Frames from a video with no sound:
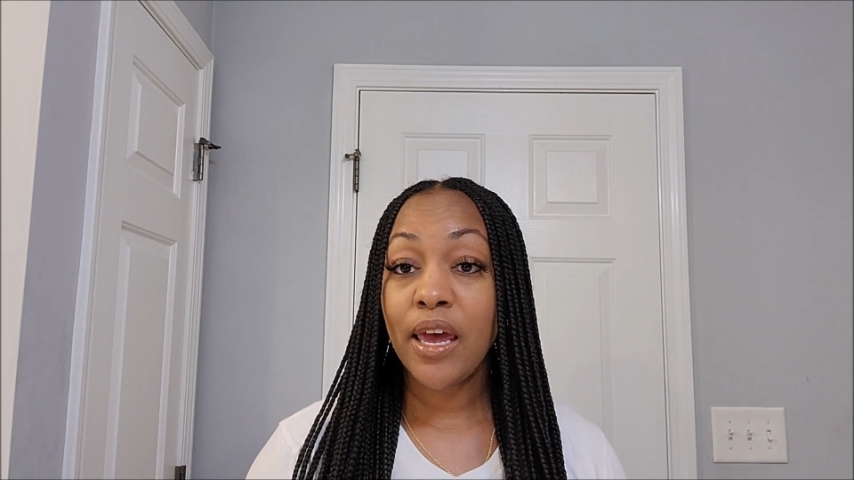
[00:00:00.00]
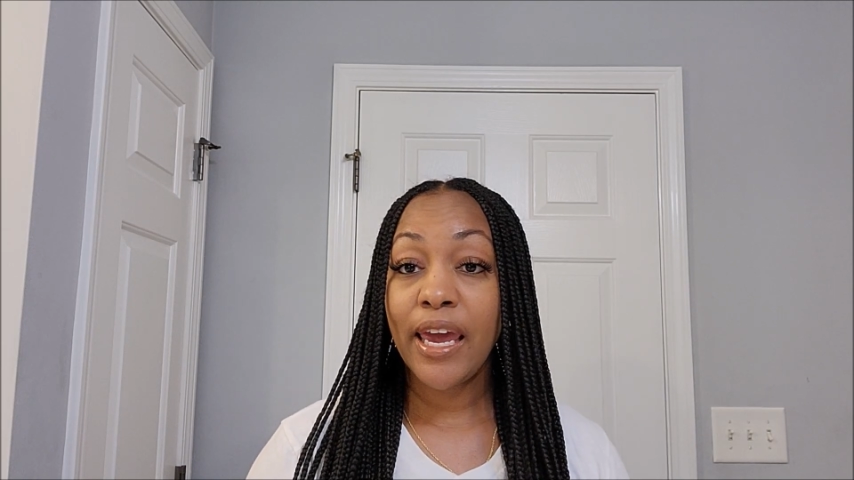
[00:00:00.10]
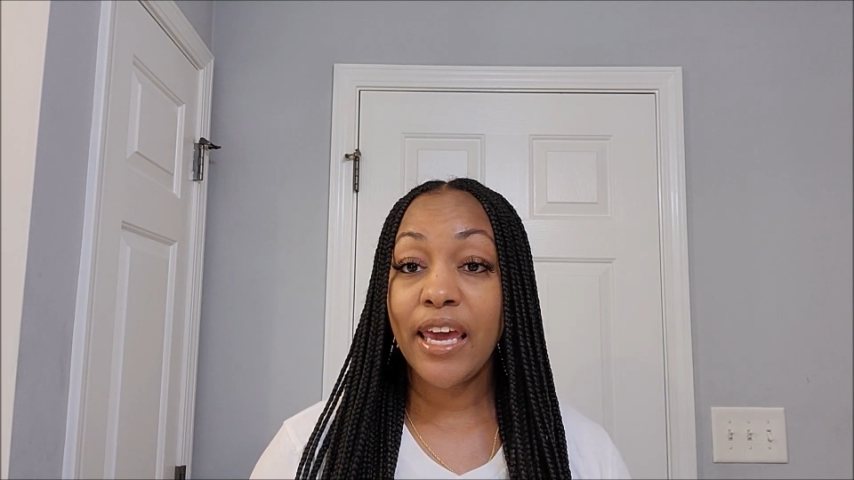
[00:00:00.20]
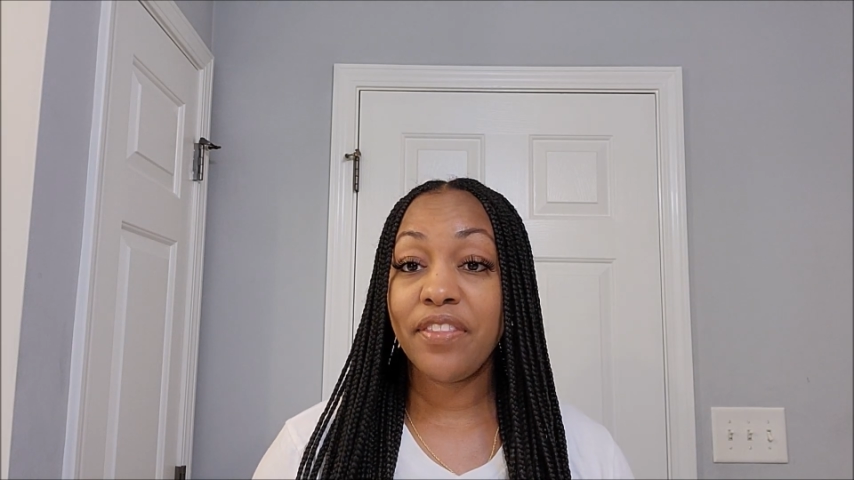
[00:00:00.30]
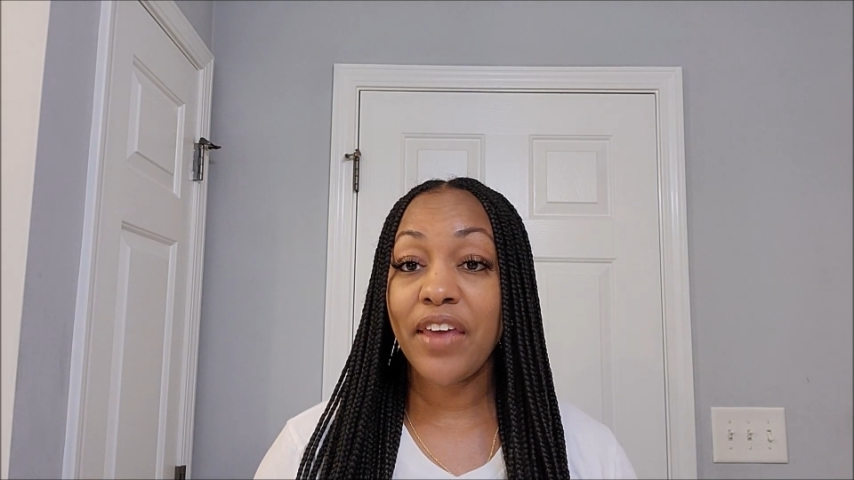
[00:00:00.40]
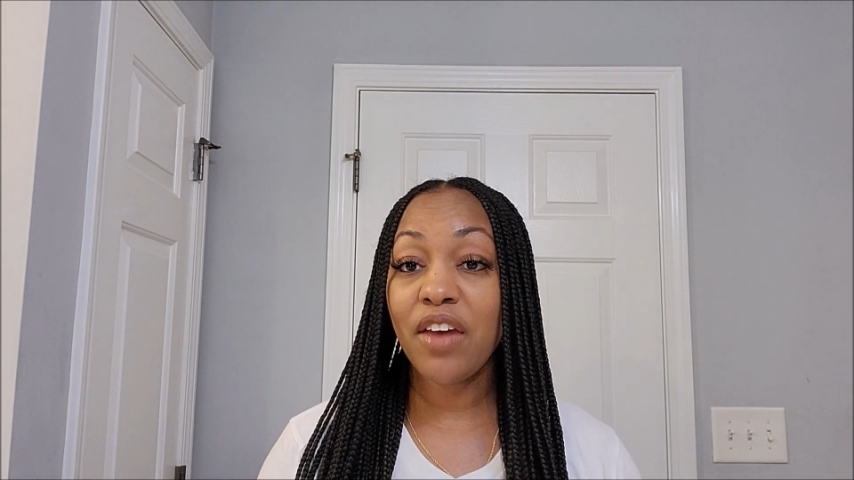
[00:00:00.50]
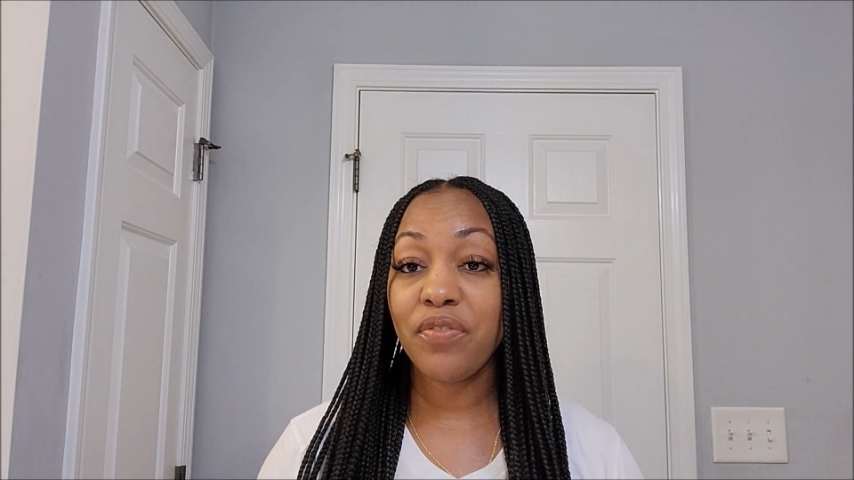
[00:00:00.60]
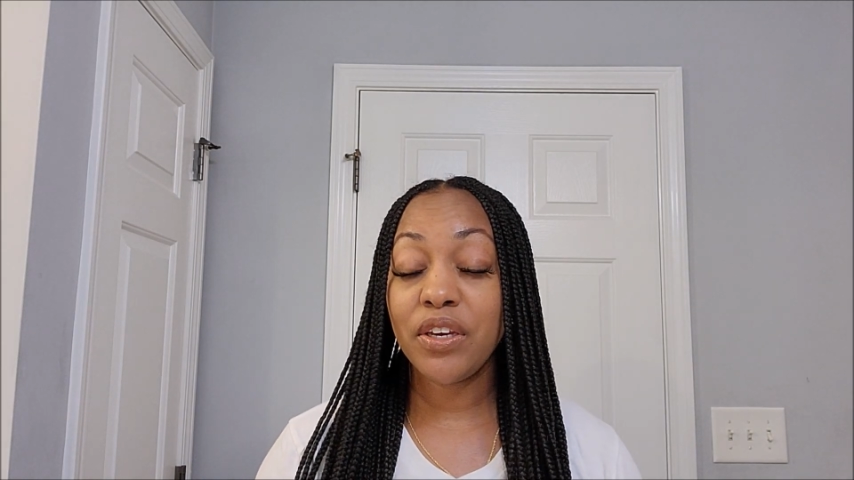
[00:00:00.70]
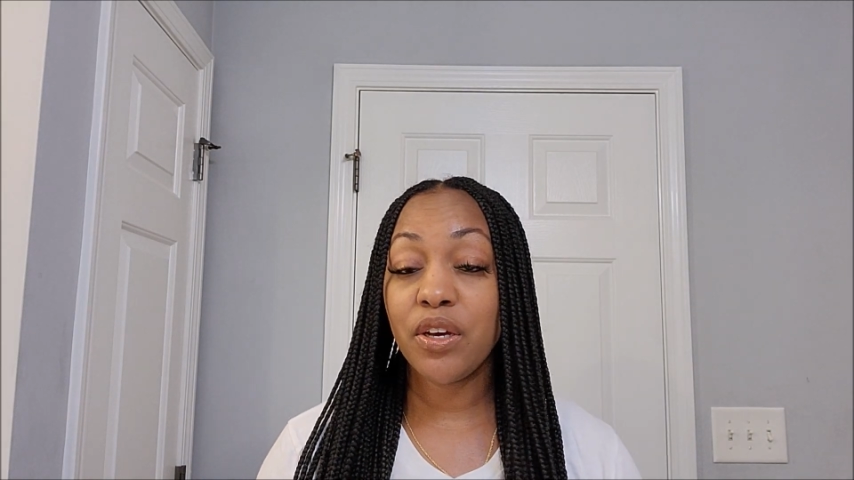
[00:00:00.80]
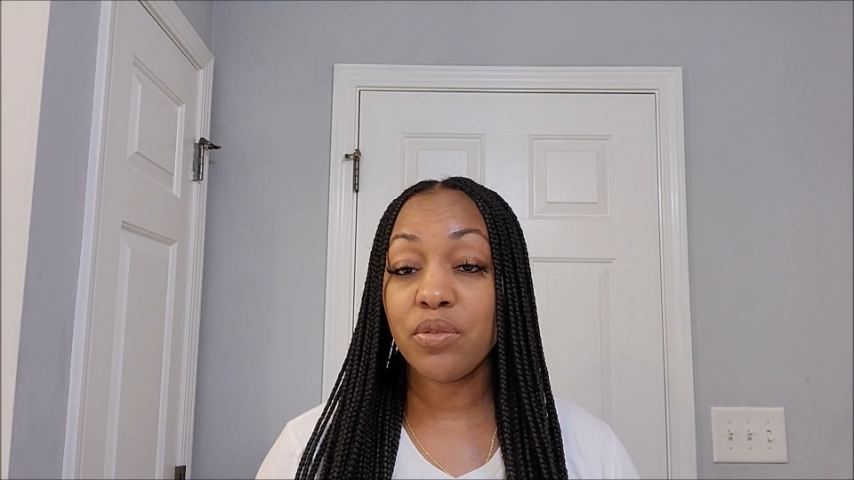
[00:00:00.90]
And that
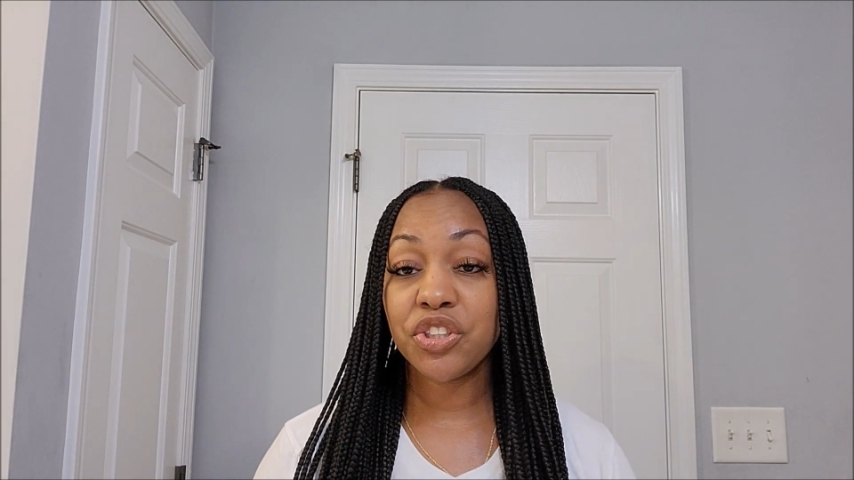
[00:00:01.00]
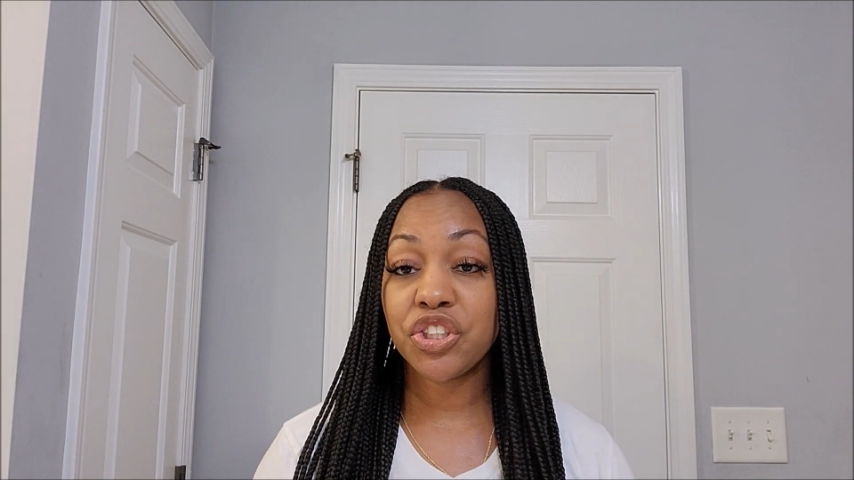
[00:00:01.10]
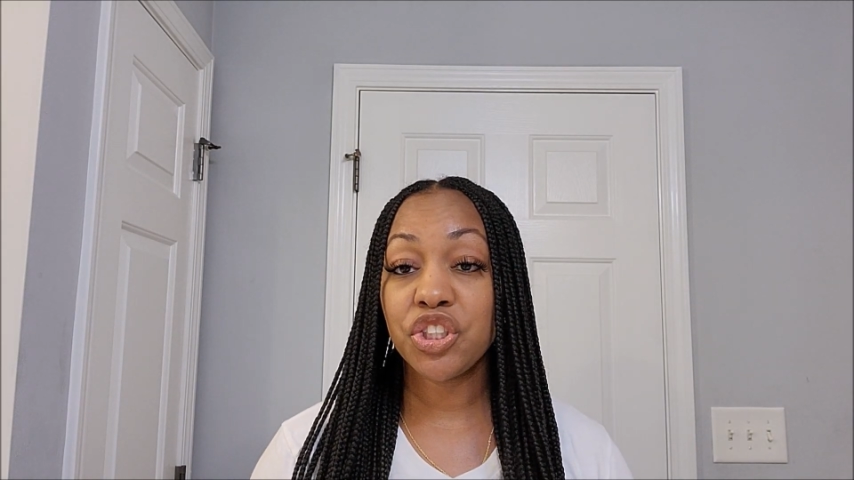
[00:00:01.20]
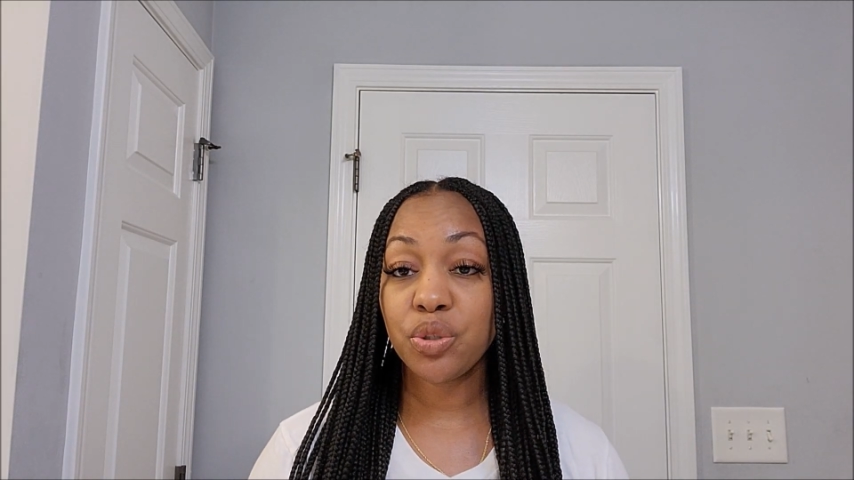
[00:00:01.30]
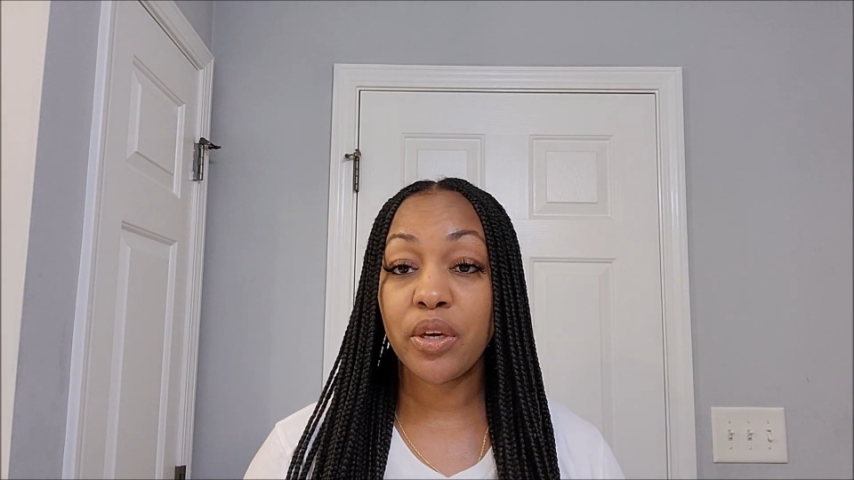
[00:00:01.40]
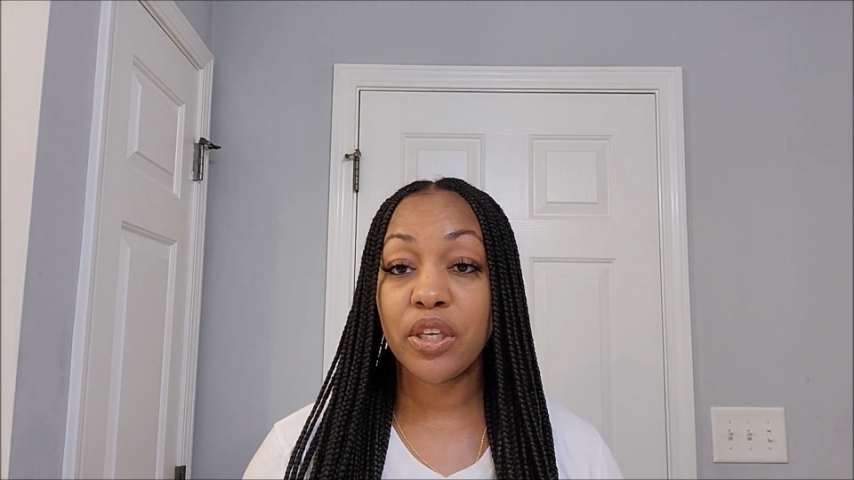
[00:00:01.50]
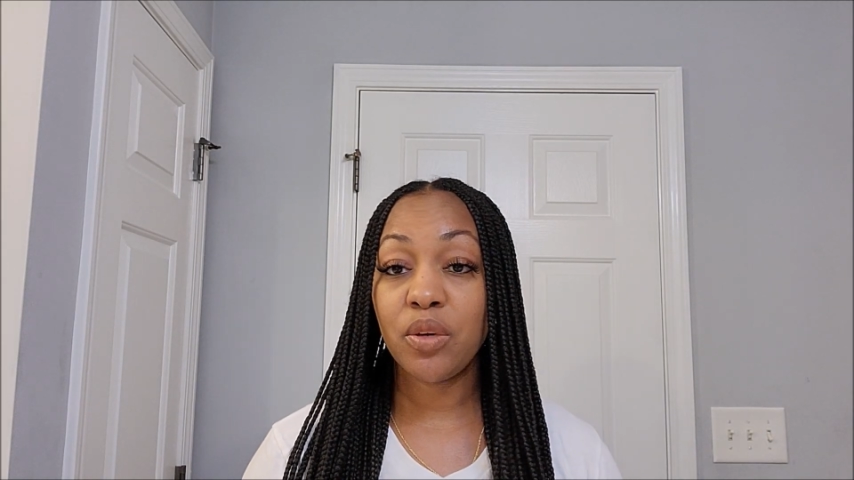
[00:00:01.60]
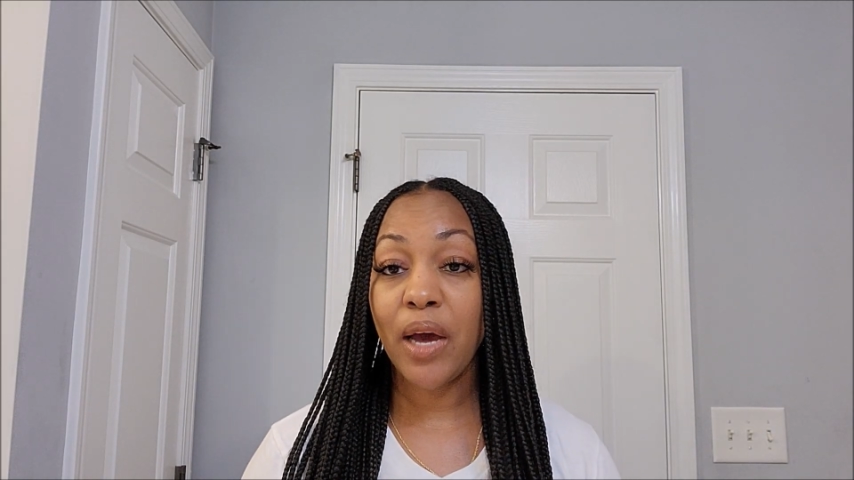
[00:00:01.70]
video is just showing you